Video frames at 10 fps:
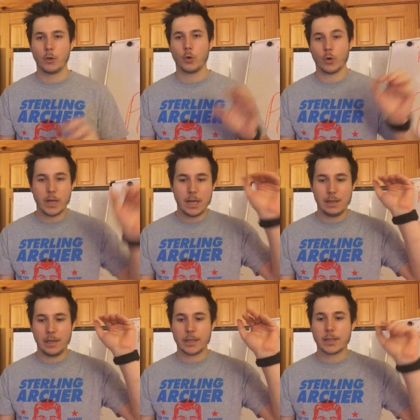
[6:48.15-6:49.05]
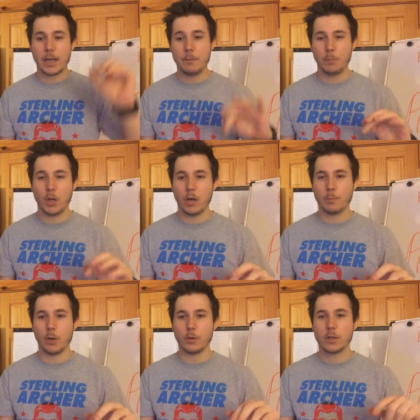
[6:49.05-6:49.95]
Create like 10
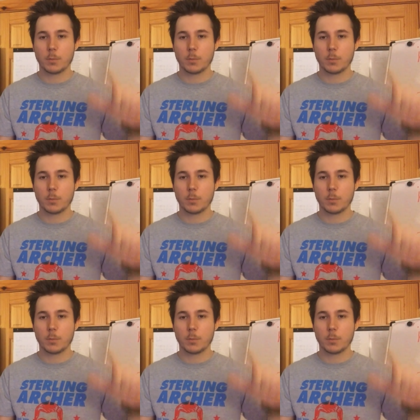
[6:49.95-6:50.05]
blog posts,